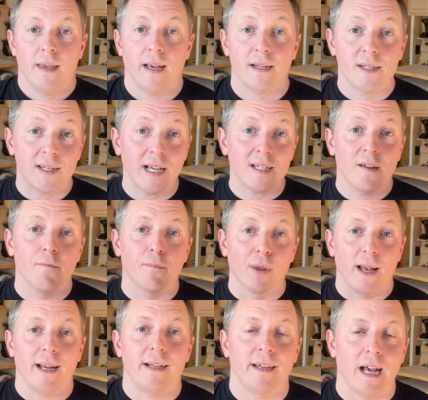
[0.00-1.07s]
Excessive
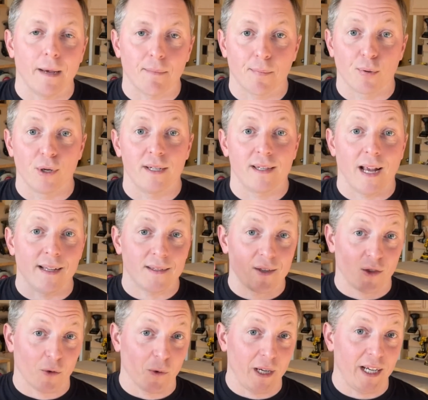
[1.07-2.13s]
blade depth presents
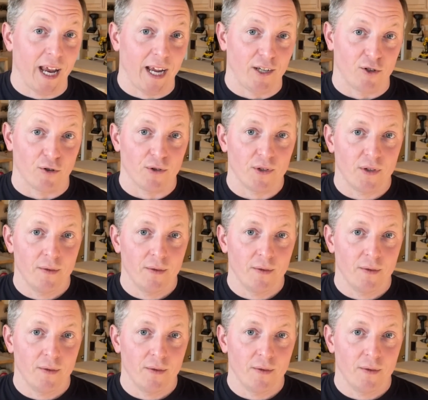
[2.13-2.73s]
three dangers.